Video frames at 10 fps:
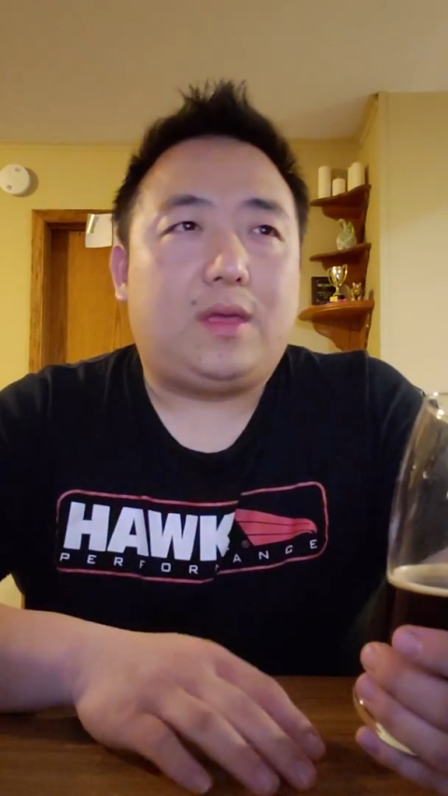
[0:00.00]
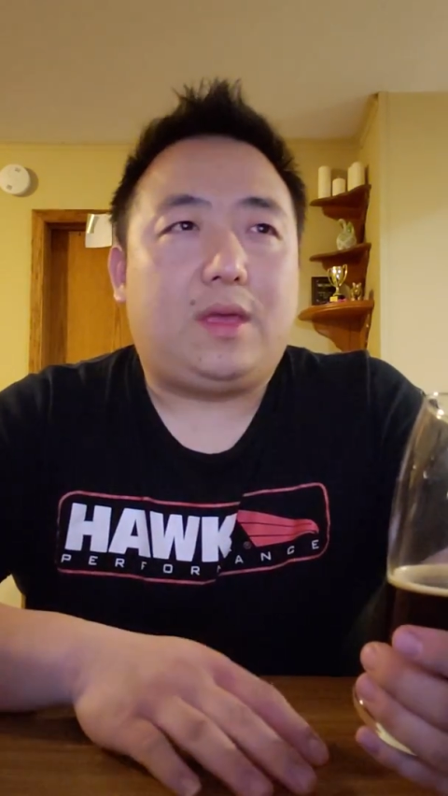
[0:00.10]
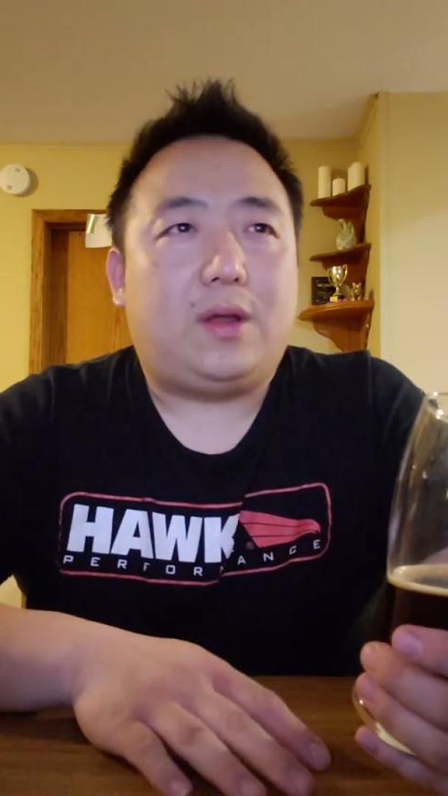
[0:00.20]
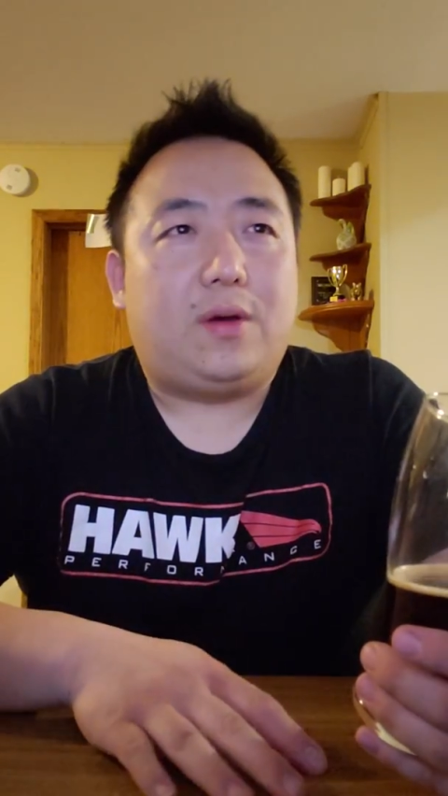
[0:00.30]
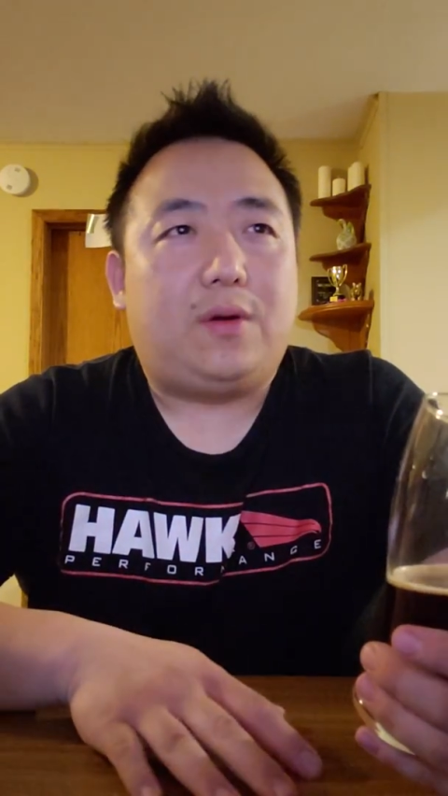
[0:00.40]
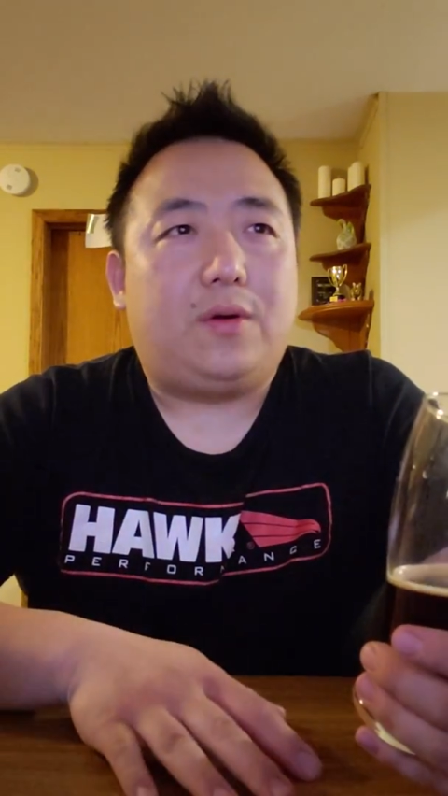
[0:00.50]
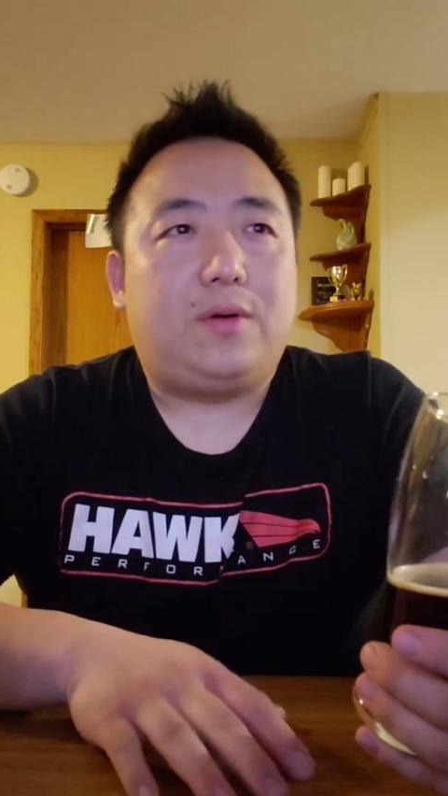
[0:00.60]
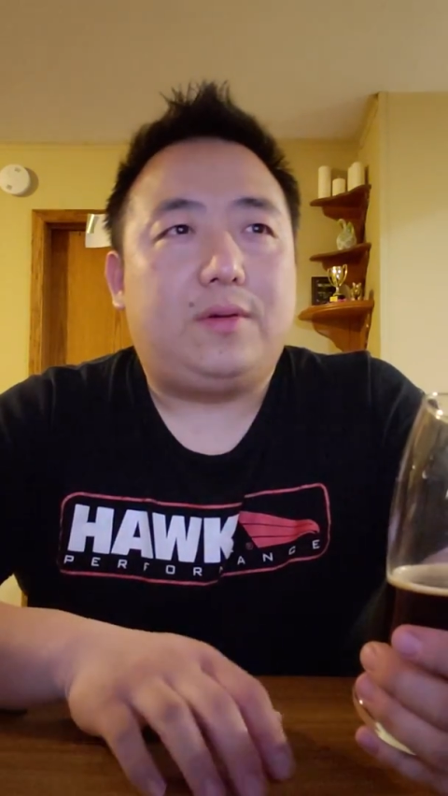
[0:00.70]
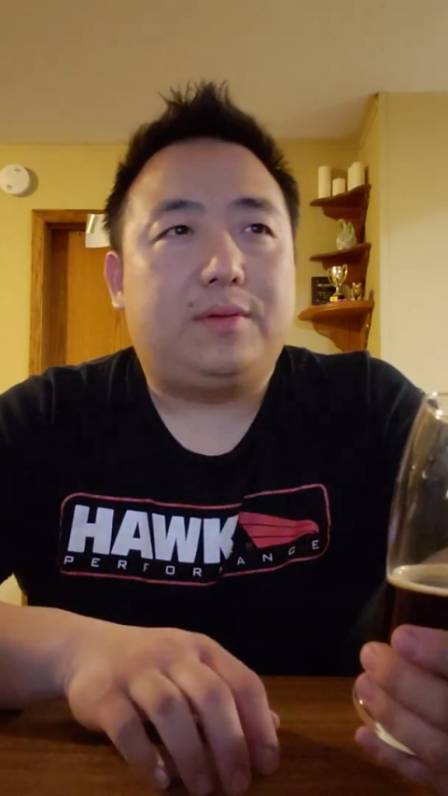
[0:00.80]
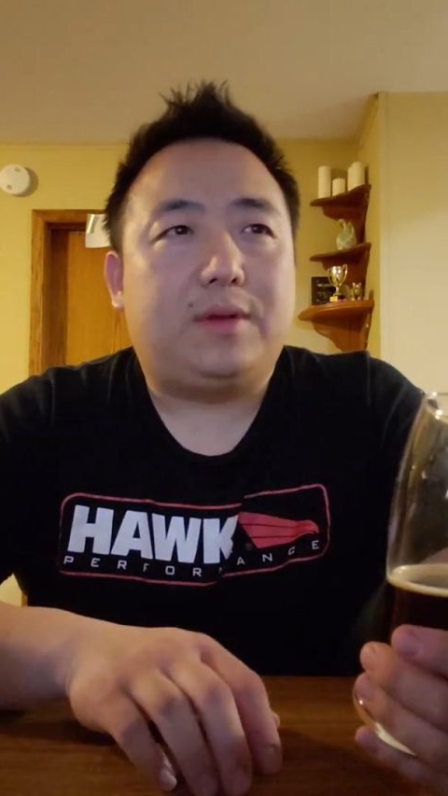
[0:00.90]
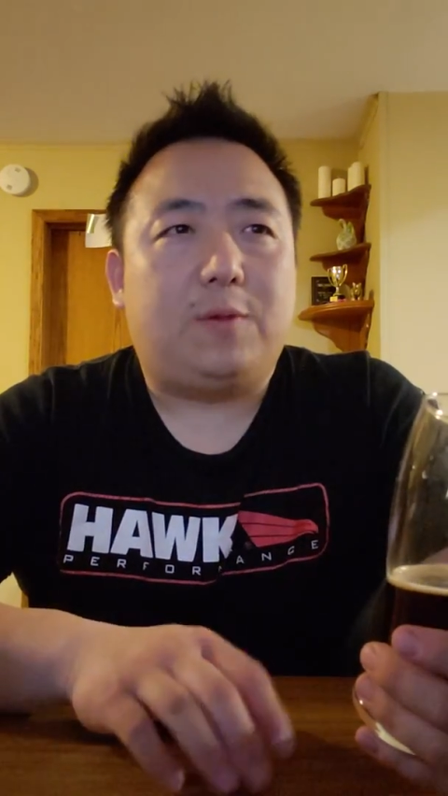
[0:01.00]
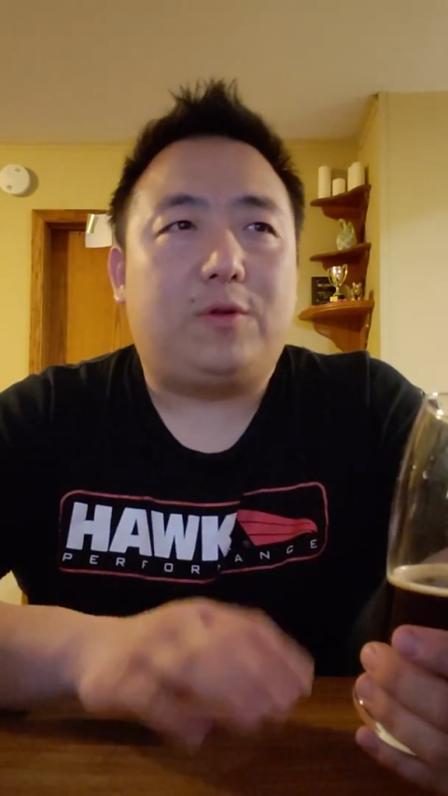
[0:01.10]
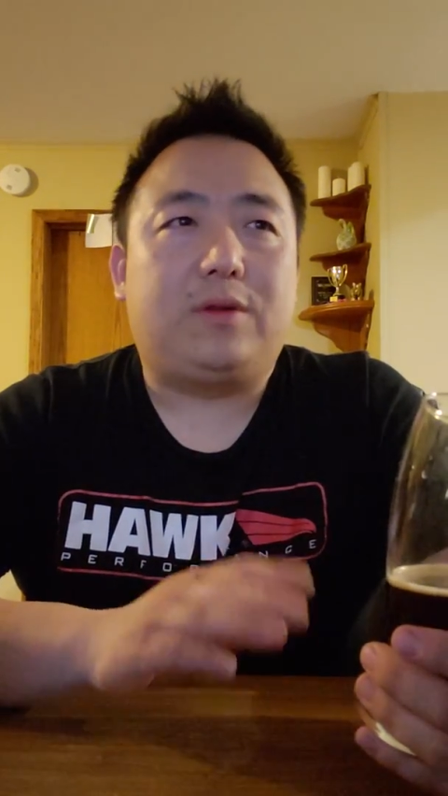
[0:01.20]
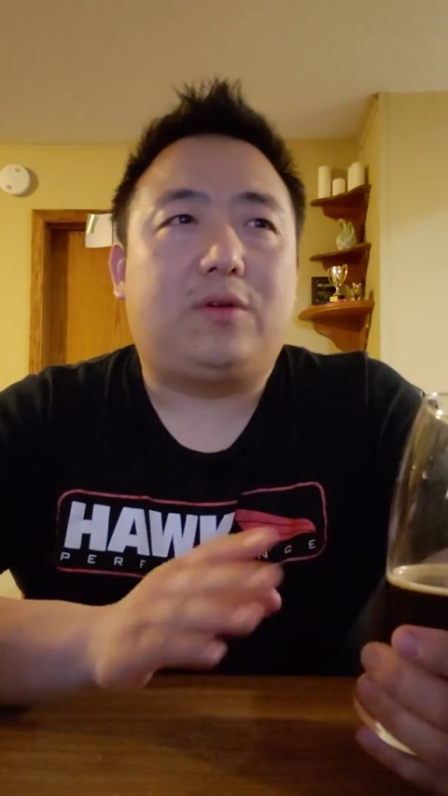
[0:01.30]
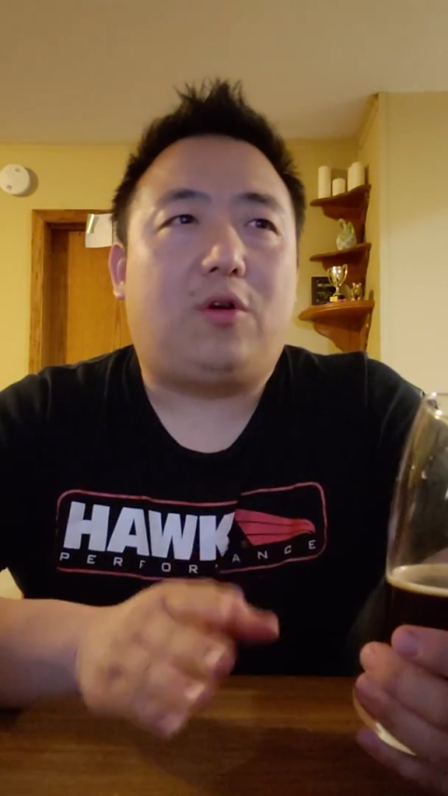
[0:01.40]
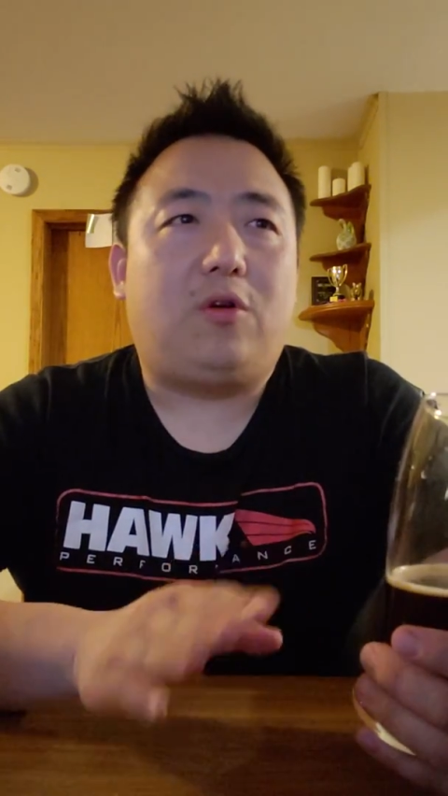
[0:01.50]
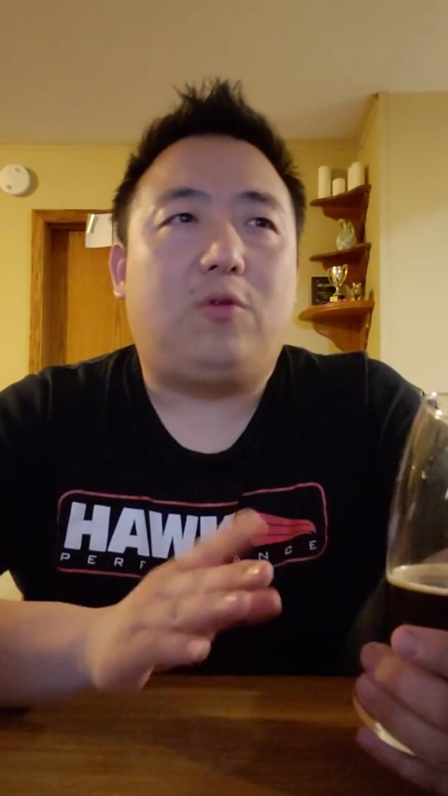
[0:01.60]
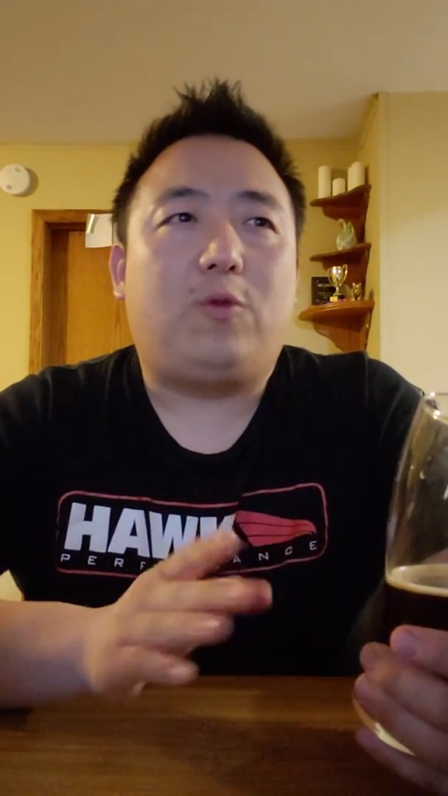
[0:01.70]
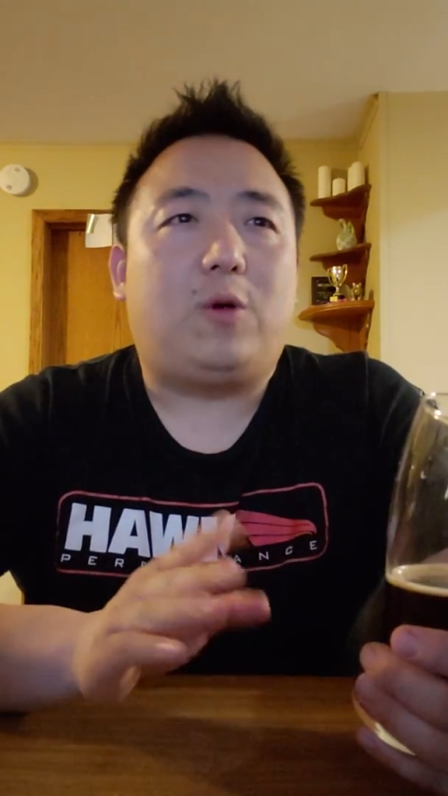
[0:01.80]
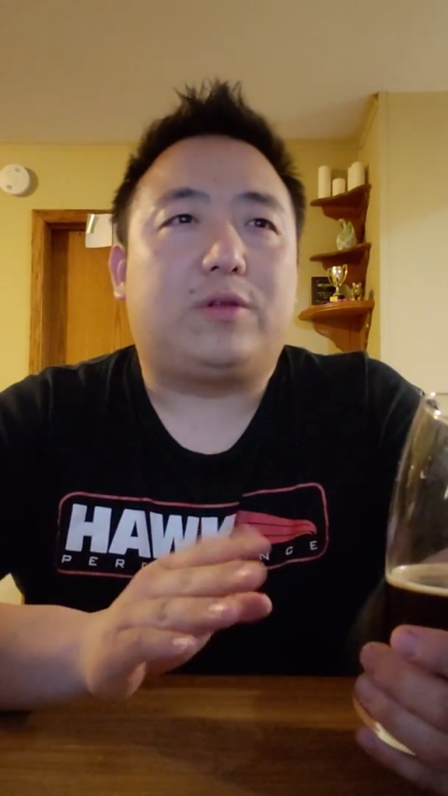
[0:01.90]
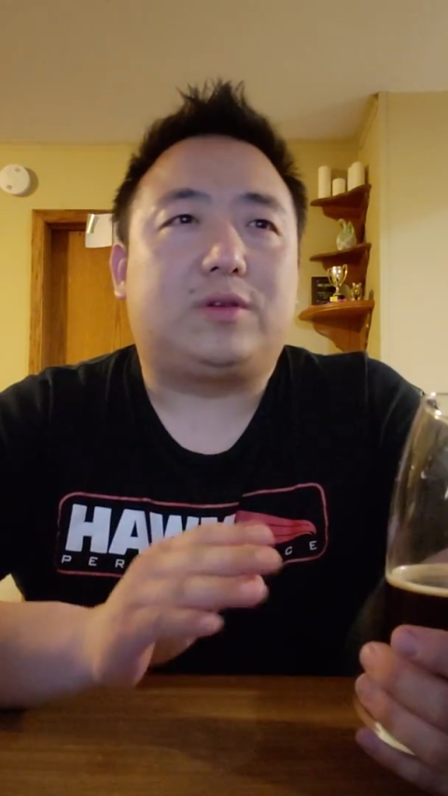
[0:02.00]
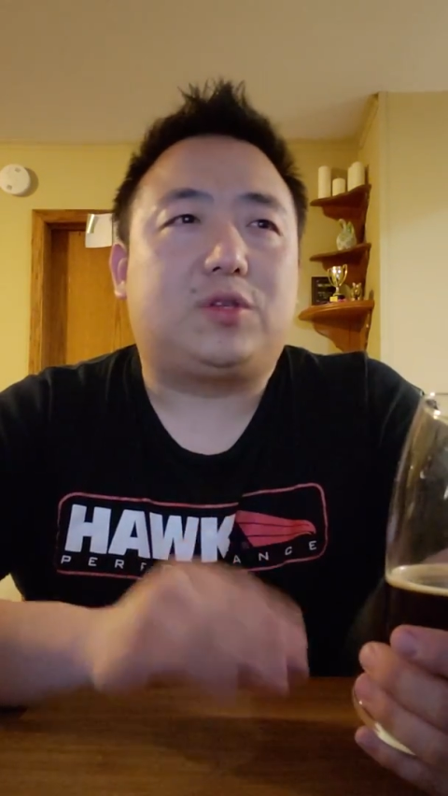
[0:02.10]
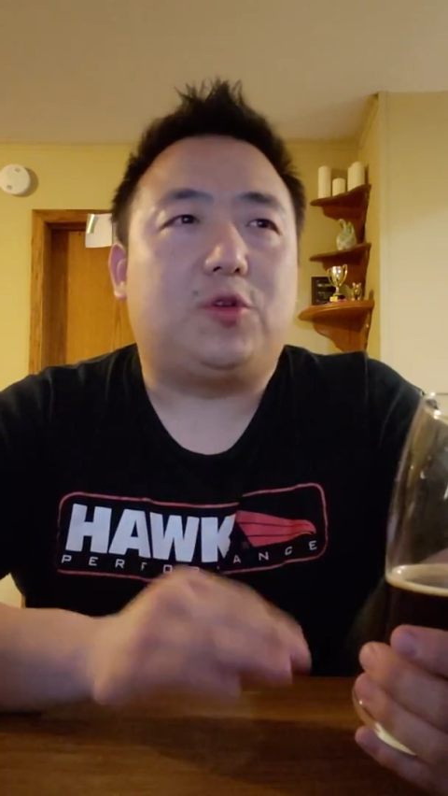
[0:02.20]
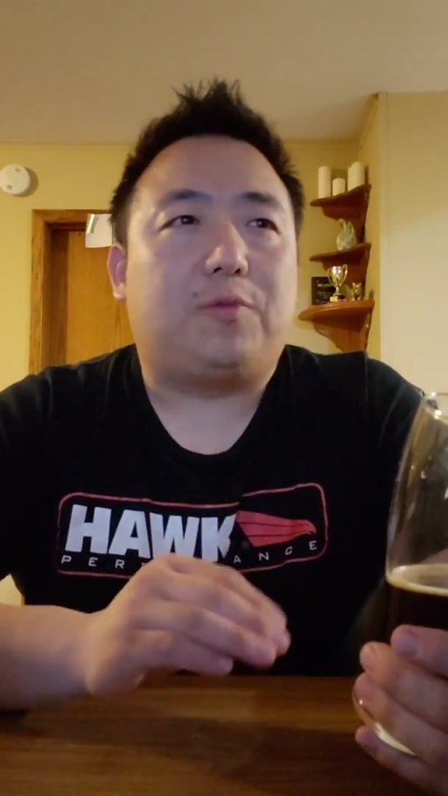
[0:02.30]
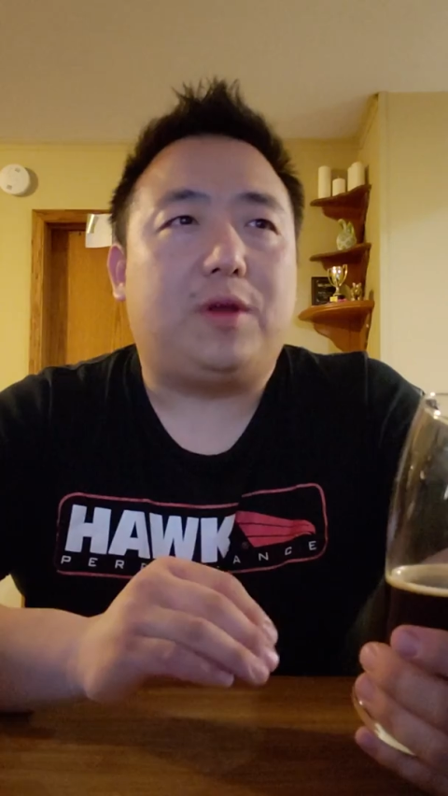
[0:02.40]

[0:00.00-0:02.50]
it wouldn't go well with a soup.